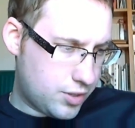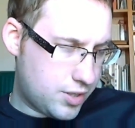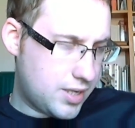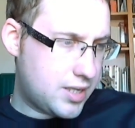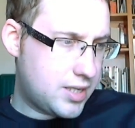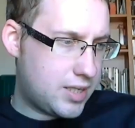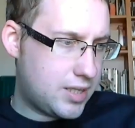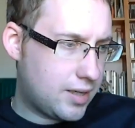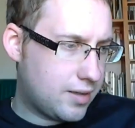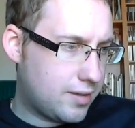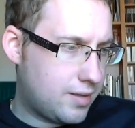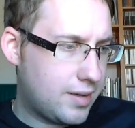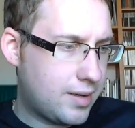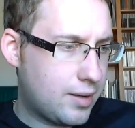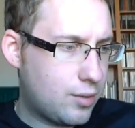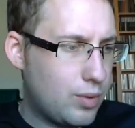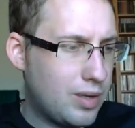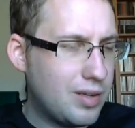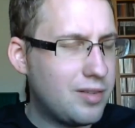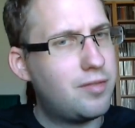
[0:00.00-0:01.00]
60 I think I
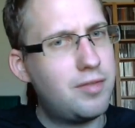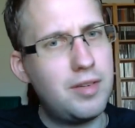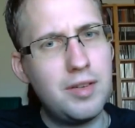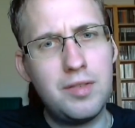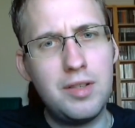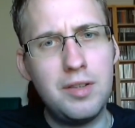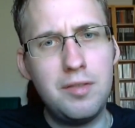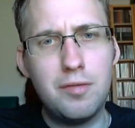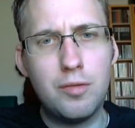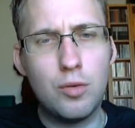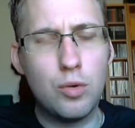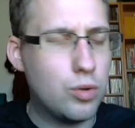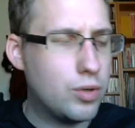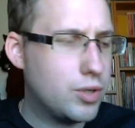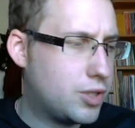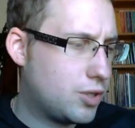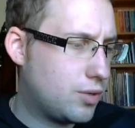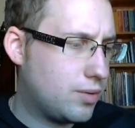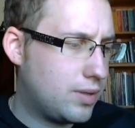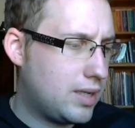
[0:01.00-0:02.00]
read 54
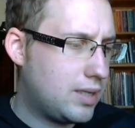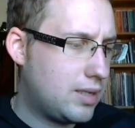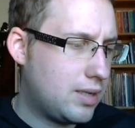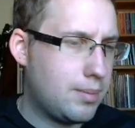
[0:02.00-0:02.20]
so it,